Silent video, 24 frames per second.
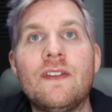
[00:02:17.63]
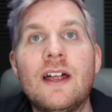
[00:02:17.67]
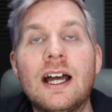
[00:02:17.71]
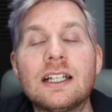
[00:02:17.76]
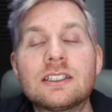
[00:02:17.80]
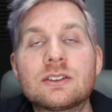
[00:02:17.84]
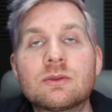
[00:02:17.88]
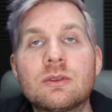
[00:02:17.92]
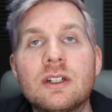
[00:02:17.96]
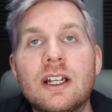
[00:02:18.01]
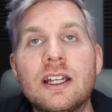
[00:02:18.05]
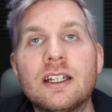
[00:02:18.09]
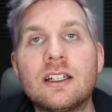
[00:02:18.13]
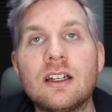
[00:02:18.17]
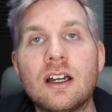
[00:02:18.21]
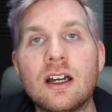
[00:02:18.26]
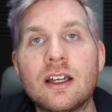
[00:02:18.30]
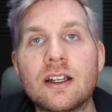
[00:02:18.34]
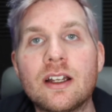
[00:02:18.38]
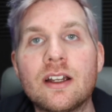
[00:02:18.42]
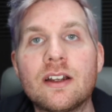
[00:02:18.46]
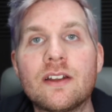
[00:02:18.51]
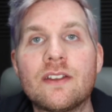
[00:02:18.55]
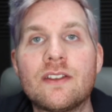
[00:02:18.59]
That's what I
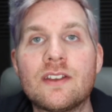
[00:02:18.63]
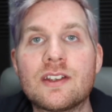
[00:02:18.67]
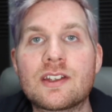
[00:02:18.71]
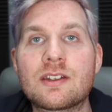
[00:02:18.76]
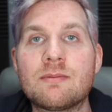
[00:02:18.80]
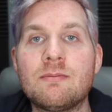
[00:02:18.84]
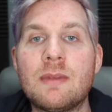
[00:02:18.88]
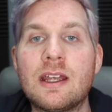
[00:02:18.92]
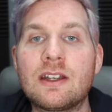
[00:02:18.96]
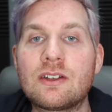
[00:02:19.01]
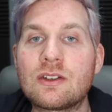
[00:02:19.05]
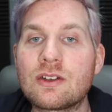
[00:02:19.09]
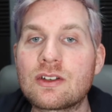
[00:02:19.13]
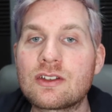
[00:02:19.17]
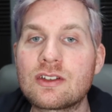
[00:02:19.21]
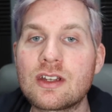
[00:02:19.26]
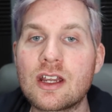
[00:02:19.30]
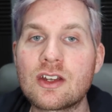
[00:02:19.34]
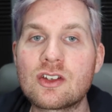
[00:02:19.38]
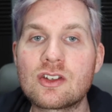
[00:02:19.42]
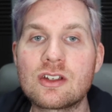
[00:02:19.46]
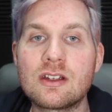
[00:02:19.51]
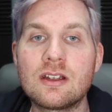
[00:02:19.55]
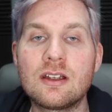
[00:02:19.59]
got out of this mentor
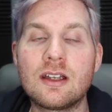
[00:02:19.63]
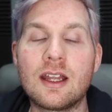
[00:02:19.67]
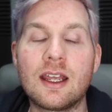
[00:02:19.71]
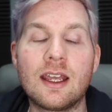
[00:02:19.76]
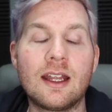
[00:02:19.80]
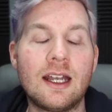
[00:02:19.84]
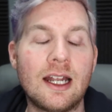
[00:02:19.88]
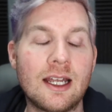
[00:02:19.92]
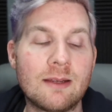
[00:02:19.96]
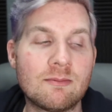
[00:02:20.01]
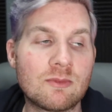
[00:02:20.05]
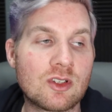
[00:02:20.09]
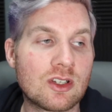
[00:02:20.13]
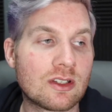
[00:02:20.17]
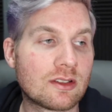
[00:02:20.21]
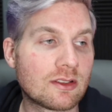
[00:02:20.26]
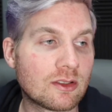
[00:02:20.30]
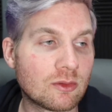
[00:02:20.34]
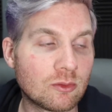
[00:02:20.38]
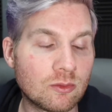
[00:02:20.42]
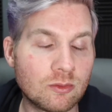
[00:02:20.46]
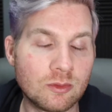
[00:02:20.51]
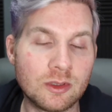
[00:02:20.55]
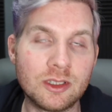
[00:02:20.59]
session, and I'm
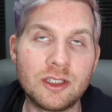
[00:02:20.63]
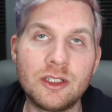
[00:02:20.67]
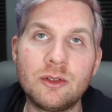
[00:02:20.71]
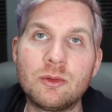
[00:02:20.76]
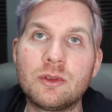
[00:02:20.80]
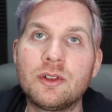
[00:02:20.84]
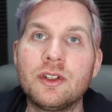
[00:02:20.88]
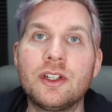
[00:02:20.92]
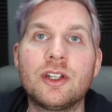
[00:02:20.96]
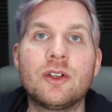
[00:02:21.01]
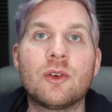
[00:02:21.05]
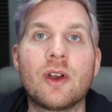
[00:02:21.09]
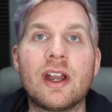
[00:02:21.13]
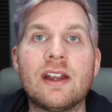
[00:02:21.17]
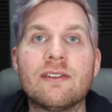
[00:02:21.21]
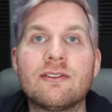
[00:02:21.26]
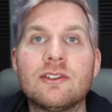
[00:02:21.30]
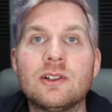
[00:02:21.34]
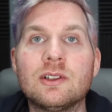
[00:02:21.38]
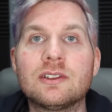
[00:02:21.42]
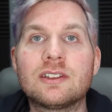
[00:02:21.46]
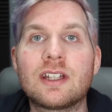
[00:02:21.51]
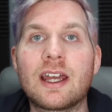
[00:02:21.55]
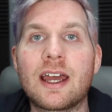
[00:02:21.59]
just really
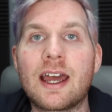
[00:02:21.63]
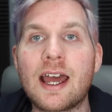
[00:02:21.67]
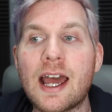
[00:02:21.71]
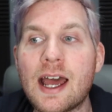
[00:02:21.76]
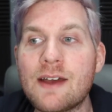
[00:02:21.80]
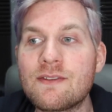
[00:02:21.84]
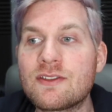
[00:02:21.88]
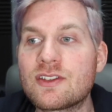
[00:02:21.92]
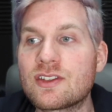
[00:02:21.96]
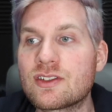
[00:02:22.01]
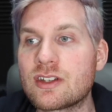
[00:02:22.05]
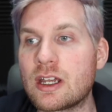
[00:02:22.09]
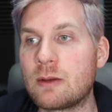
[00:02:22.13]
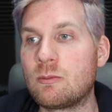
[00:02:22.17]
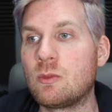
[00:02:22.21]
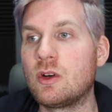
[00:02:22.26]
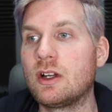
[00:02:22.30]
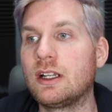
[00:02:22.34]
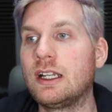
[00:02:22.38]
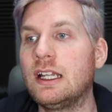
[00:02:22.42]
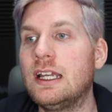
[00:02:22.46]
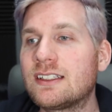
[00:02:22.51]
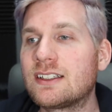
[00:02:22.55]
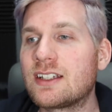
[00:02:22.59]
grateful to have
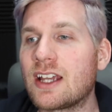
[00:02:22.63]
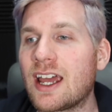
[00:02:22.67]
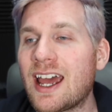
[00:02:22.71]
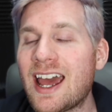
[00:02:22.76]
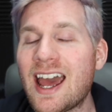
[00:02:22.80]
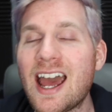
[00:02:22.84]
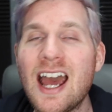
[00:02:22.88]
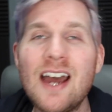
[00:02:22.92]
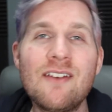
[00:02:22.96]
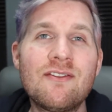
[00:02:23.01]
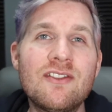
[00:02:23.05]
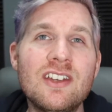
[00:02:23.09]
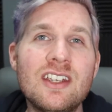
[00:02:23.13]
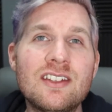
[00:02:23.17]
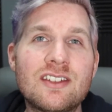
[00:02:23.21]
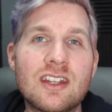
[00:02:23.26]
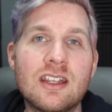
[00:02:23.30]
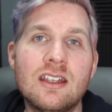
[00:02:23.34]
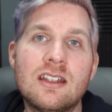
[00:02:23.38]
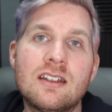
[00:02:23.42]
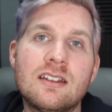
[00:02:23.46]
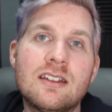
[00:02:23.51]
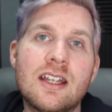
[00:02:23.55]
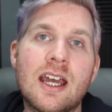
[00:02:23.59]
someone to have these
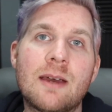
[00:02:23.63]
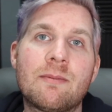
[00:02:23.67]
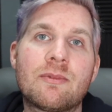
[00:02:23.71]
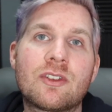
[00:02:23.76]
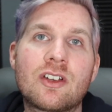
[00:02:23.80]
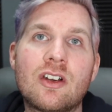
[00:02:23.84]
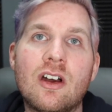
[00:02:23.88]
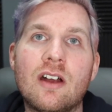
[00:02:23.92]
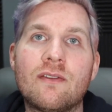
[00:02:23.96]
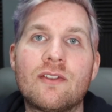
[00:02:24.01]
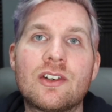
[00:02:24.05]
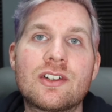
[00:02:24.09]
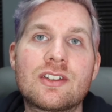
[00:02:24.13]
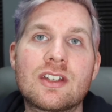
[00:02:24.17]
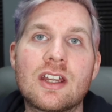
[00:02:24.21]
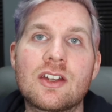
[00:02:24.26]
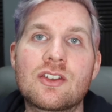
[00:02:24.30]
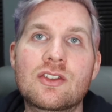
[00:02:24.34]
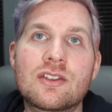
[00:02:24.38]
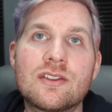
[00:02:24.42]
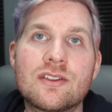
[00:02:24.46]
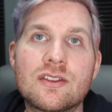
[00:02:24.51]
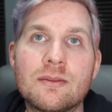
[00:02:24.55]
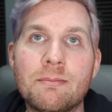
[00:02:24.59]
in-depth
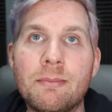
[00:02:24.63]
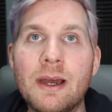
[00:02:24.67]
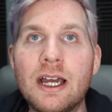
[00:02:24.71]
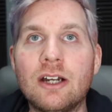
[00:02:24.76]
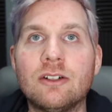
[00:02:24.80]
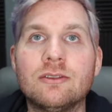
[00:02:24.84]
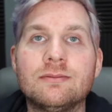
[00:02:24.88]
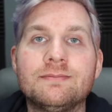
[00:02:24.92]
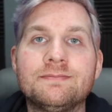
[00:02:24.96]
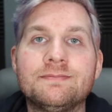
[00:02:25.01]
conversations about.